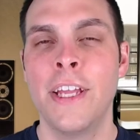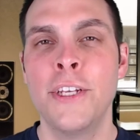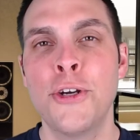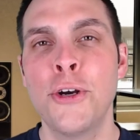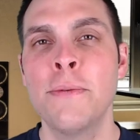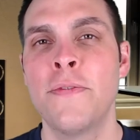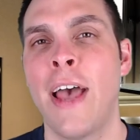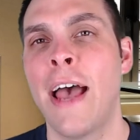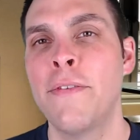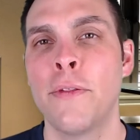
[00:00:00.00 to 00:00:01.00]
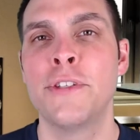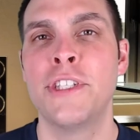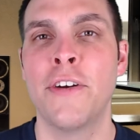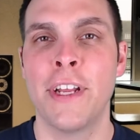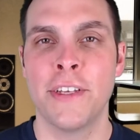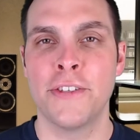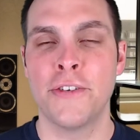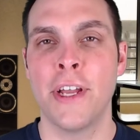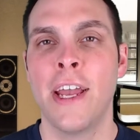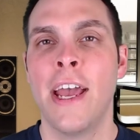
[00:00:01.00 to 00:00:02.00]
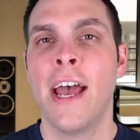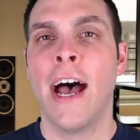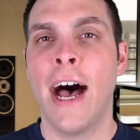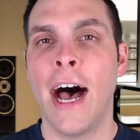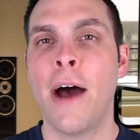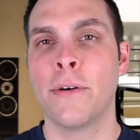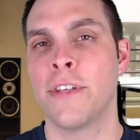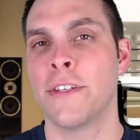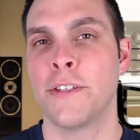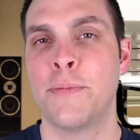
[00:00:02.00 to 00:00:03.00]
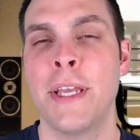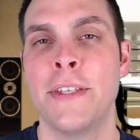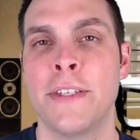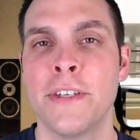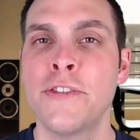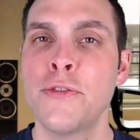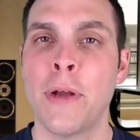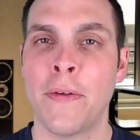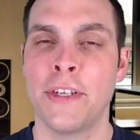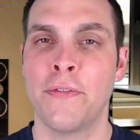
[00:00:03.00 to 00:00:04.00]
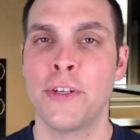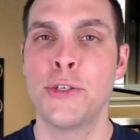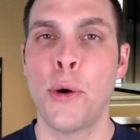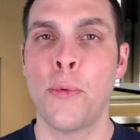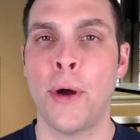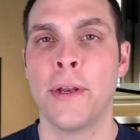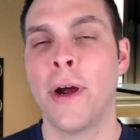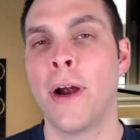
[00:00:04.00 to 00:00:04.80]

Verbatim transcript: In terms of evolutionary history, ours as a species is a relatively short one.